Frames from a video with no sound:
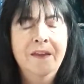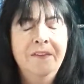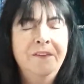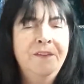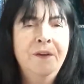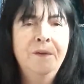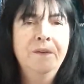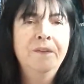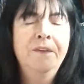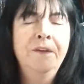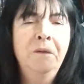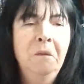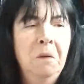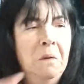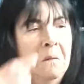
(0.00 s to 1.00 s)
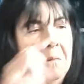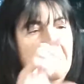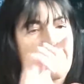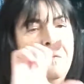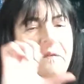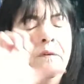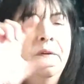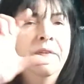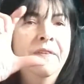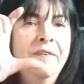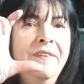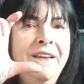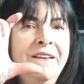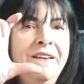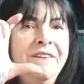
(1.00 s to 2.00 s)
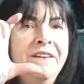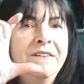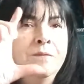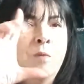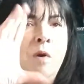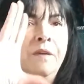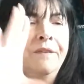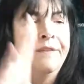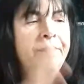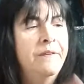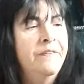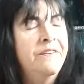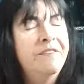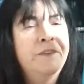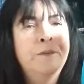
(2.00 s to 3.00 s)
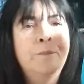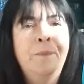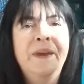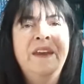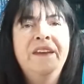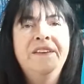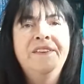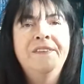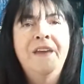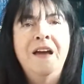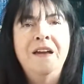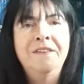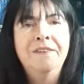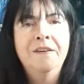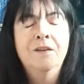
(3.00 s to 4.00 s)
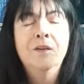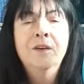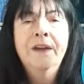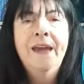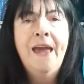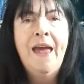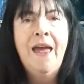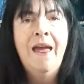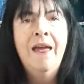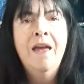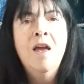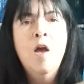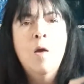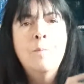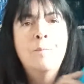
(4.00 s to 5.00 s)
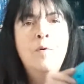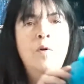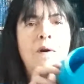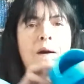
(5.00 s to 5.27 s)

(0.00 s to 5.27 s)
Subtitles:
They little diddy ones. This is the biggest size I could get, but